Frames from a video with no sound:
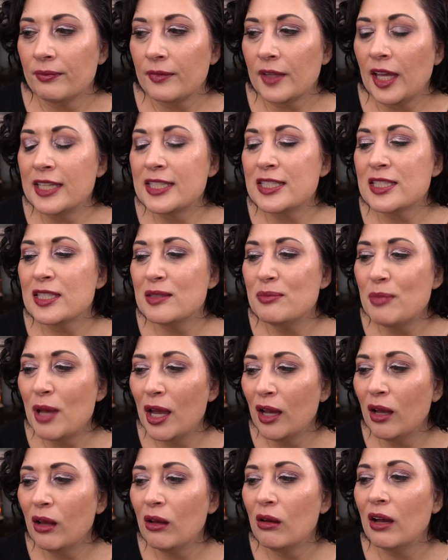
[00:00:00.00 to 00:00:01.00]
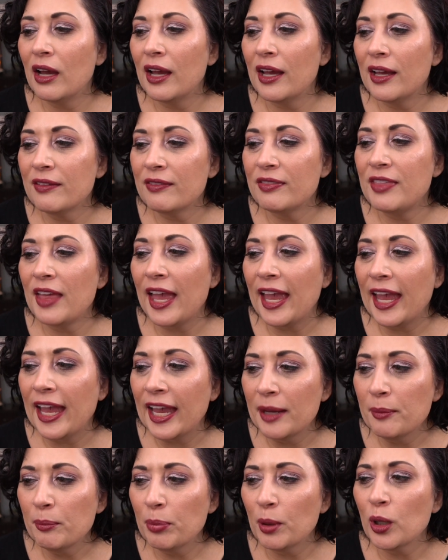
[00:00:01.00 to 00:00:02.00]
I smell the
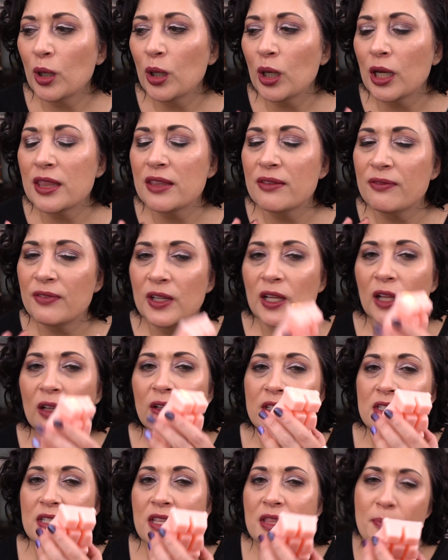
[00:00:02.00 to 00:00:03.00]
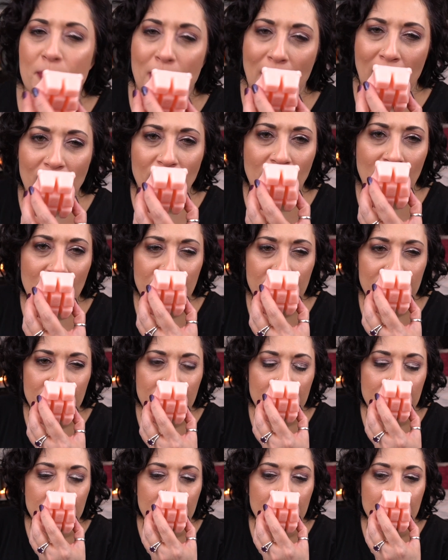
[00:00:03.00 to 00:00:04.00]
amber and the vanilla is in the background.
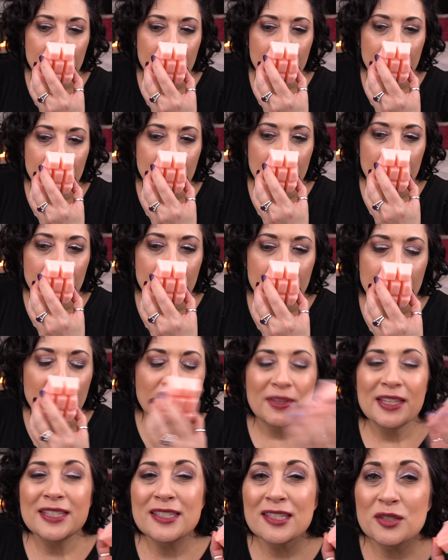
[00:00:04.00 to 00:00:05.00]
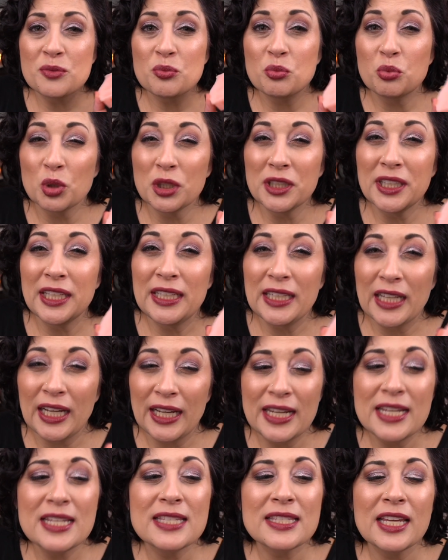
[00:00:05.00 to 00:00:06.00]
This is really
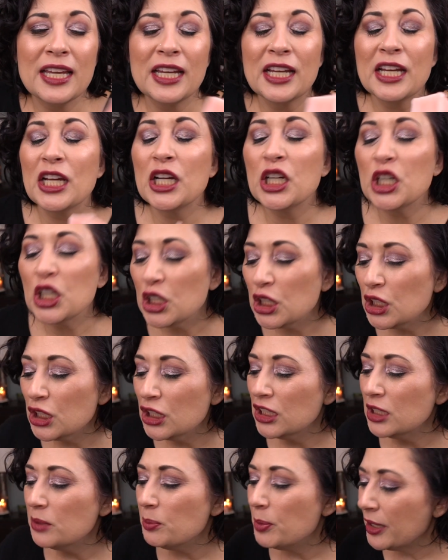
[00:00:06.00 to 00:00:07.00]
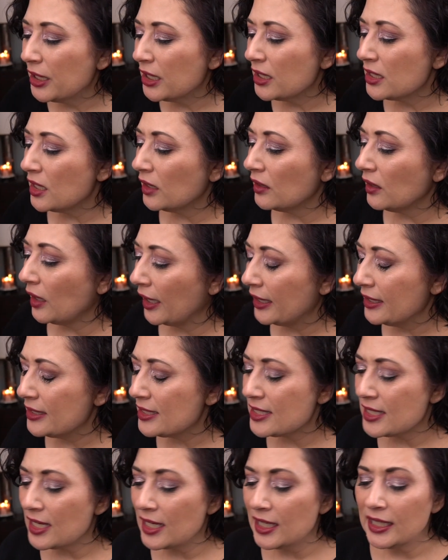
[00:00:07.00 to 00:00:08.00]
nice. It could be on the light
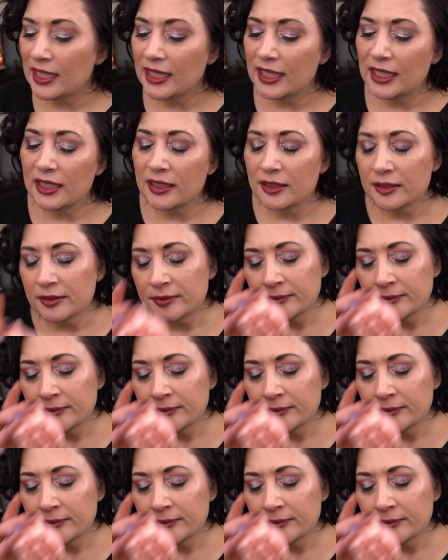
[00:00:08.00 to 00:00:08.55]
side,